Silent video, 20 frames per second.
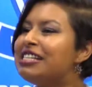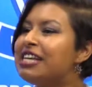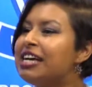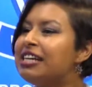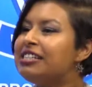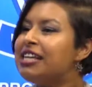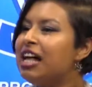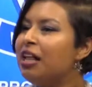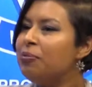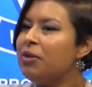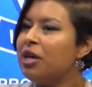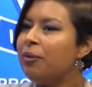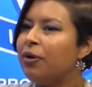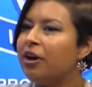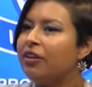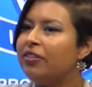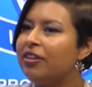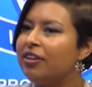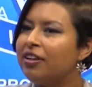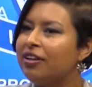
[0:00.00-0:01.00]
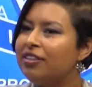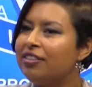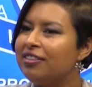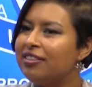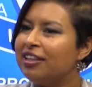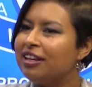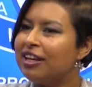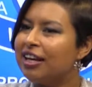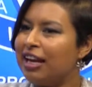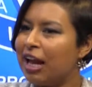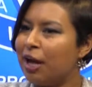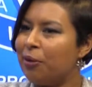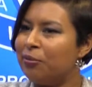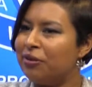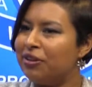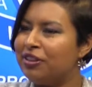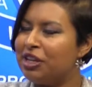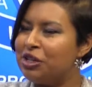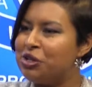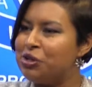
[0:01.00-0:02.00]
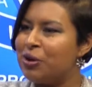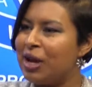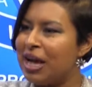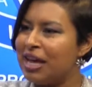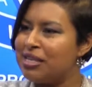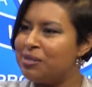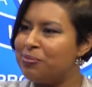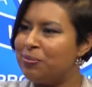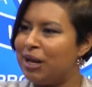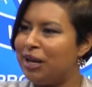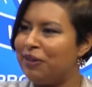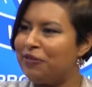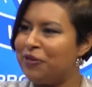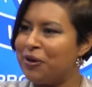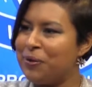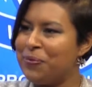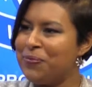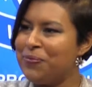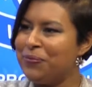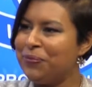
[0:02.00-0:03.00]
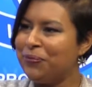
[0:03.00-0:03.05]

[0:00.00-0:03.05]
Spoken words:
Tell me about the club that you guys play from.